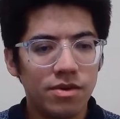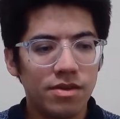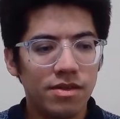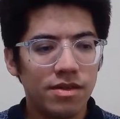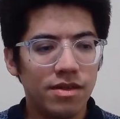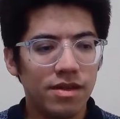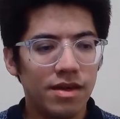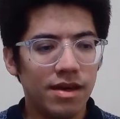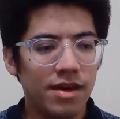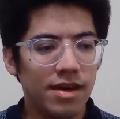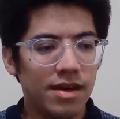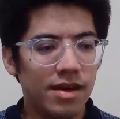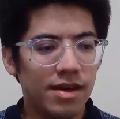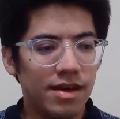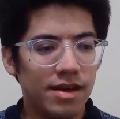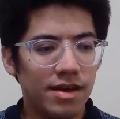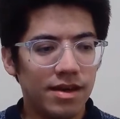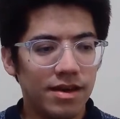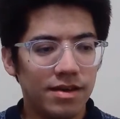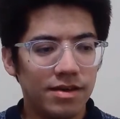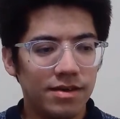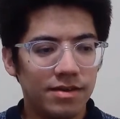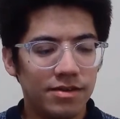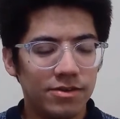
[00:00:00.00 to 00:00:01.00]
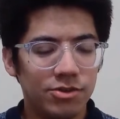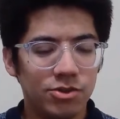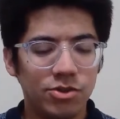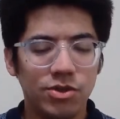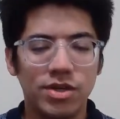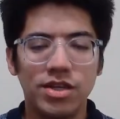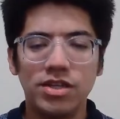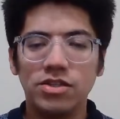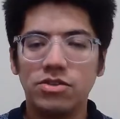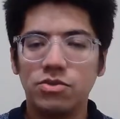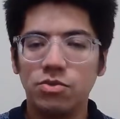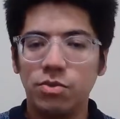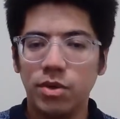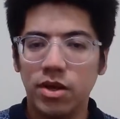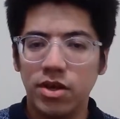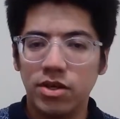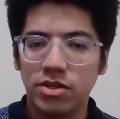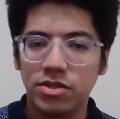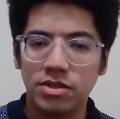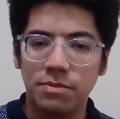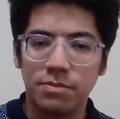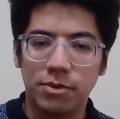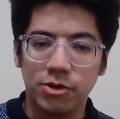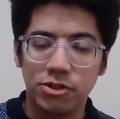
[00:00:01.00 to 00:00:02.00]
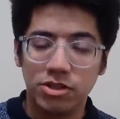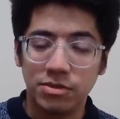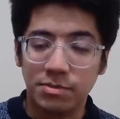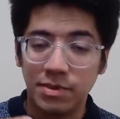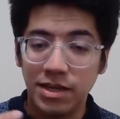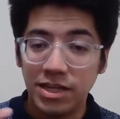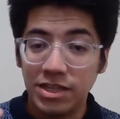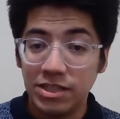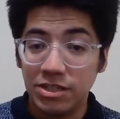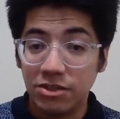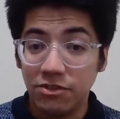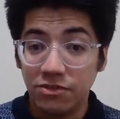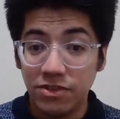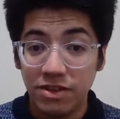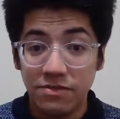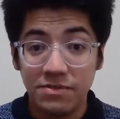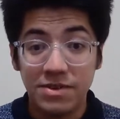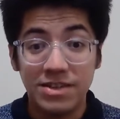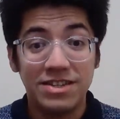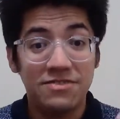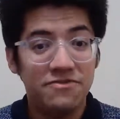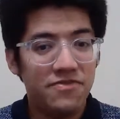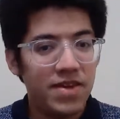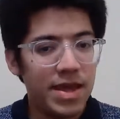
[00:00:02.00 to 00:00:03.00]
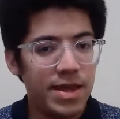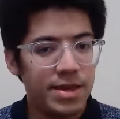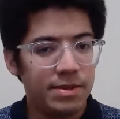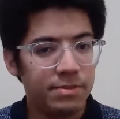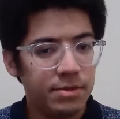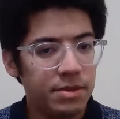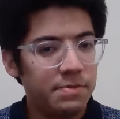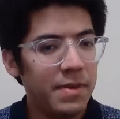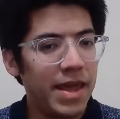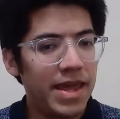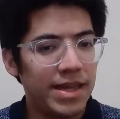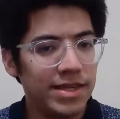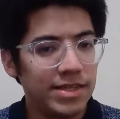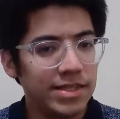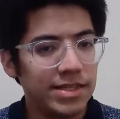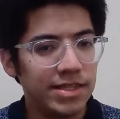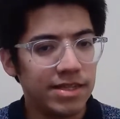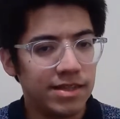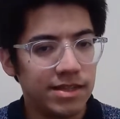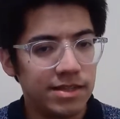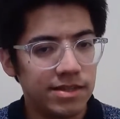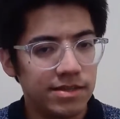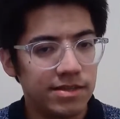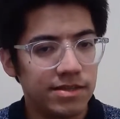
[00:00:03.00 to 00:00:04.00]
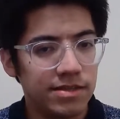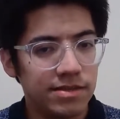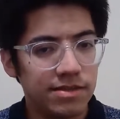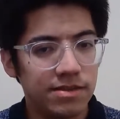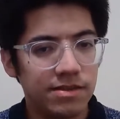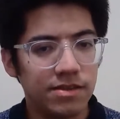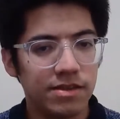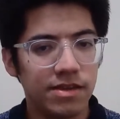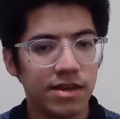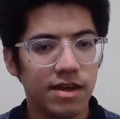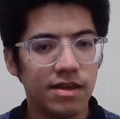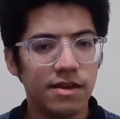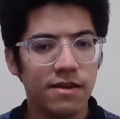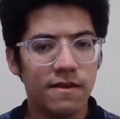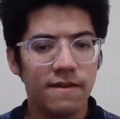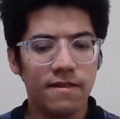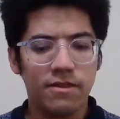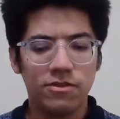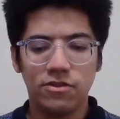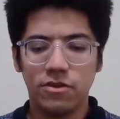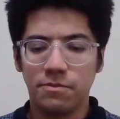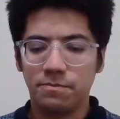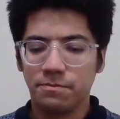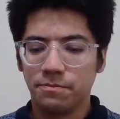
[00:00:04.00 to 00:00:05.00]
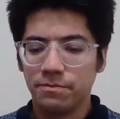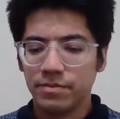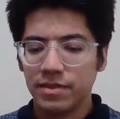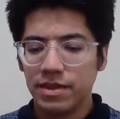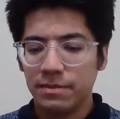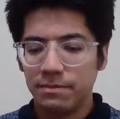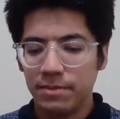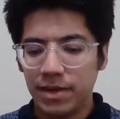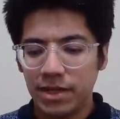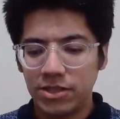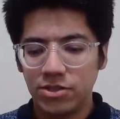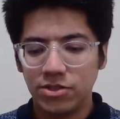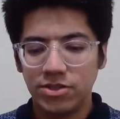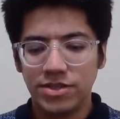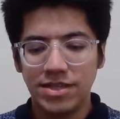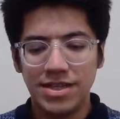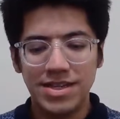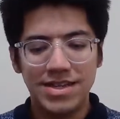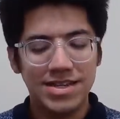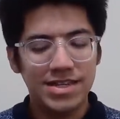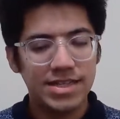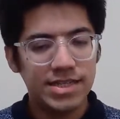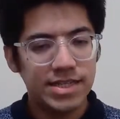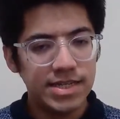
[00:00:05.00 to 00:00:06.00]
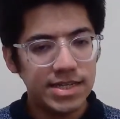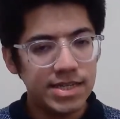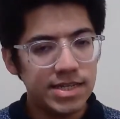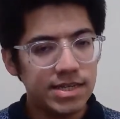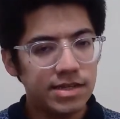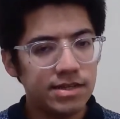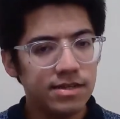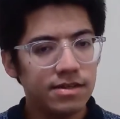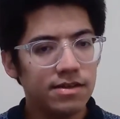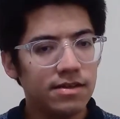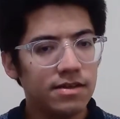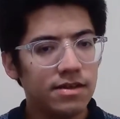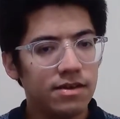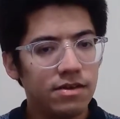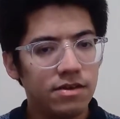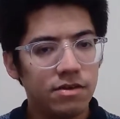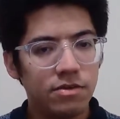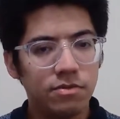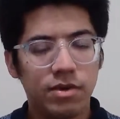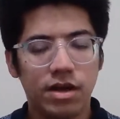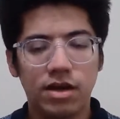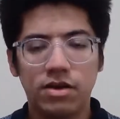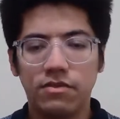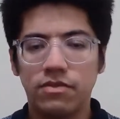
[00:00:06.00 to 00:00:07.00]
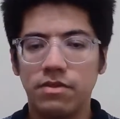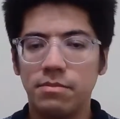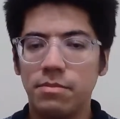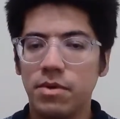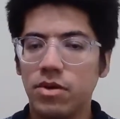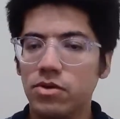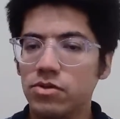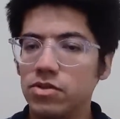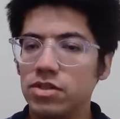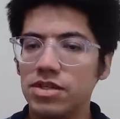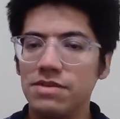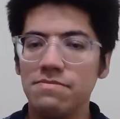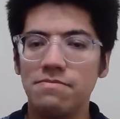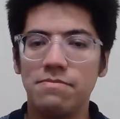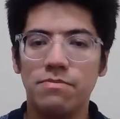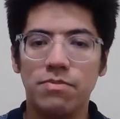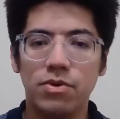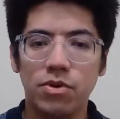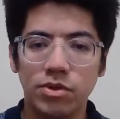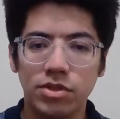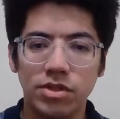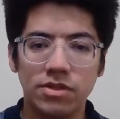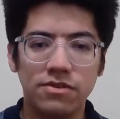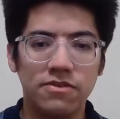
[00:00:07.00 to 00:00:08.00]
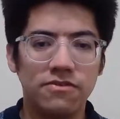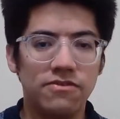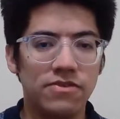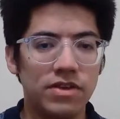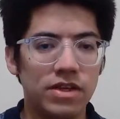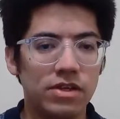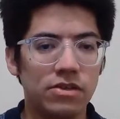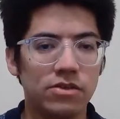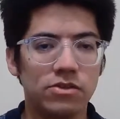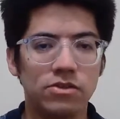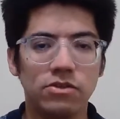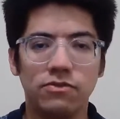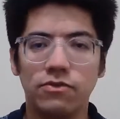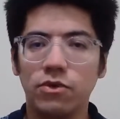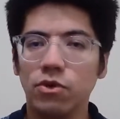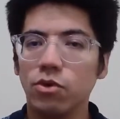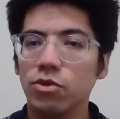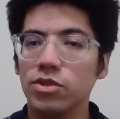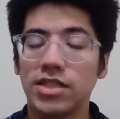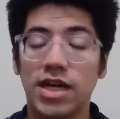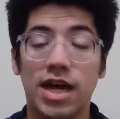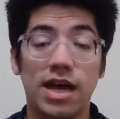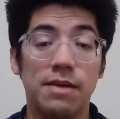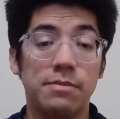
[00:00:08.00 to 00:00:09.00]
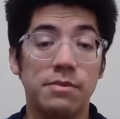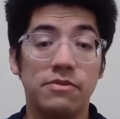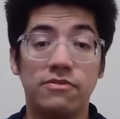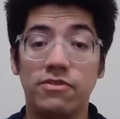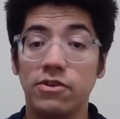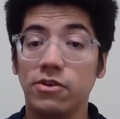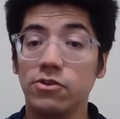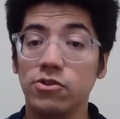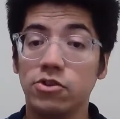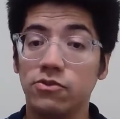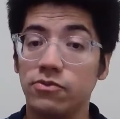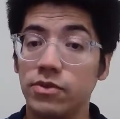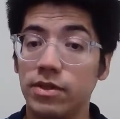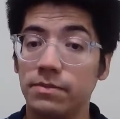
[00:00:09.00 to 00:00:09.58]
to his works the possibility of even debating this. Okay, so Plato is indeed one of the most important figures of all time in philosophy.